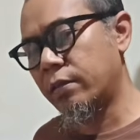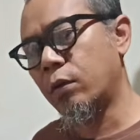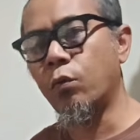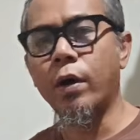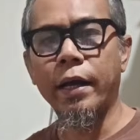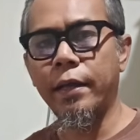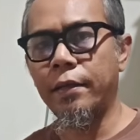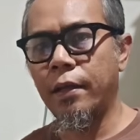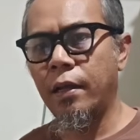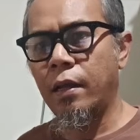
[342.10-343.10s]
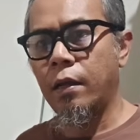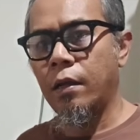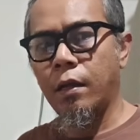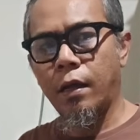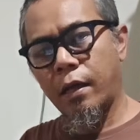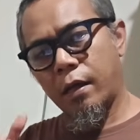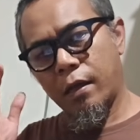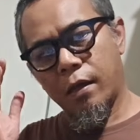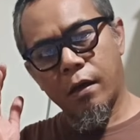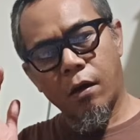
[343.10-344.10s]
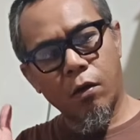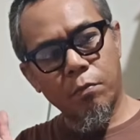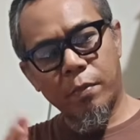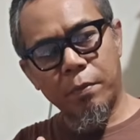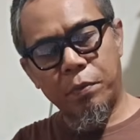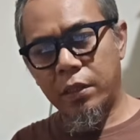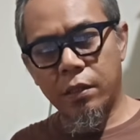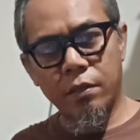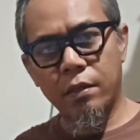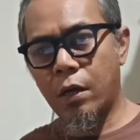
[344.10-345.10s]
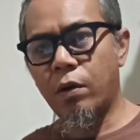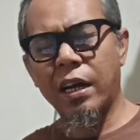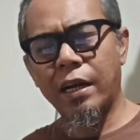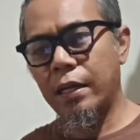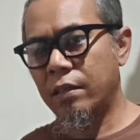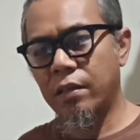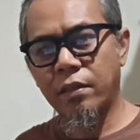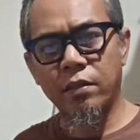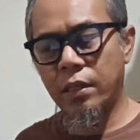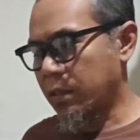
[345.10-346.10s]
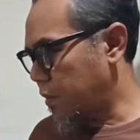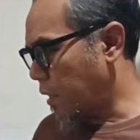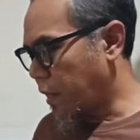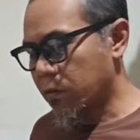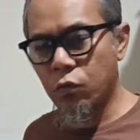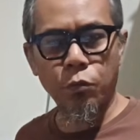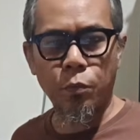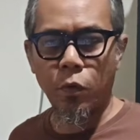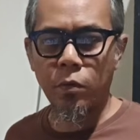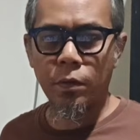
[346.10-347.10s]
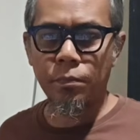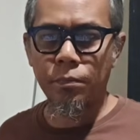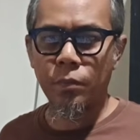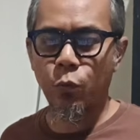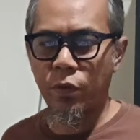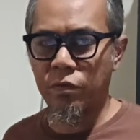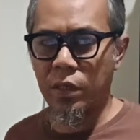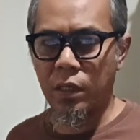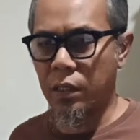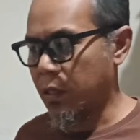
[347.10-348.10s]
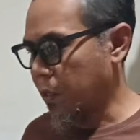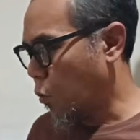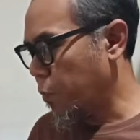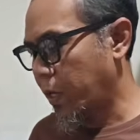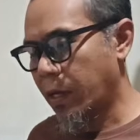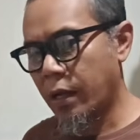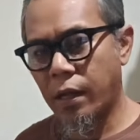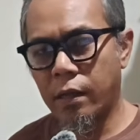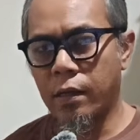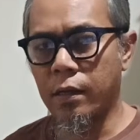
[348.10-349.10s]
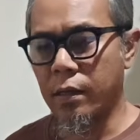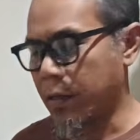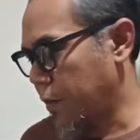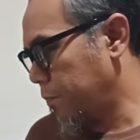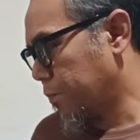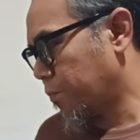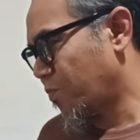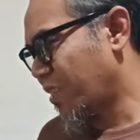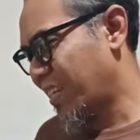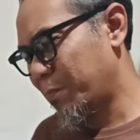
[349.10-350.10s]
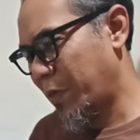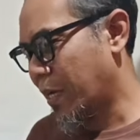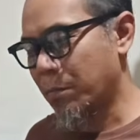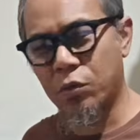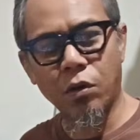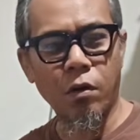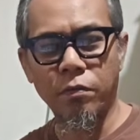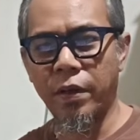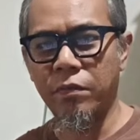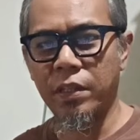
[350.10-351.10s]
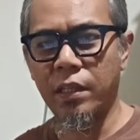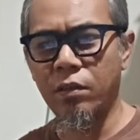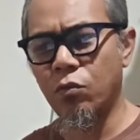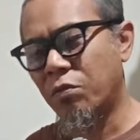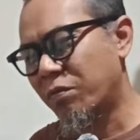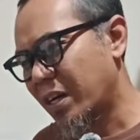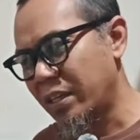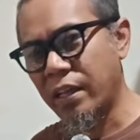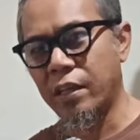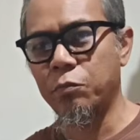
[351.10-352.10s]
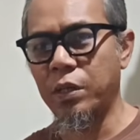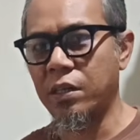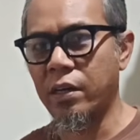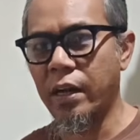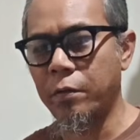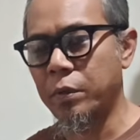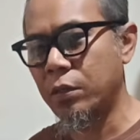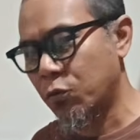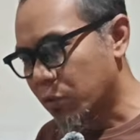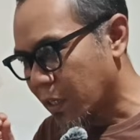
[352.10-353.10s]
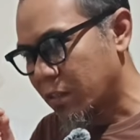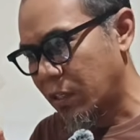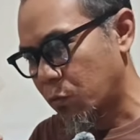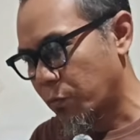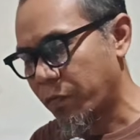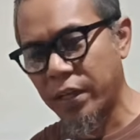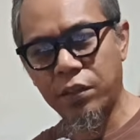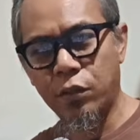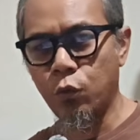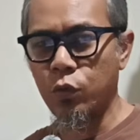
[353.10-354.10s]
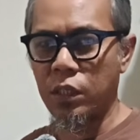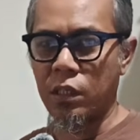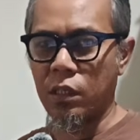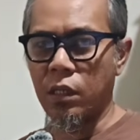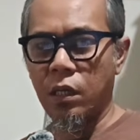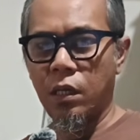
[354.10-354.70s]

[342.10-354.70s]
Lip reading: and Y. All my printers now are running sensorless. There has no problem with the homing, pick up, drop off, everything. So far it has been reliable. You just need to fine tune the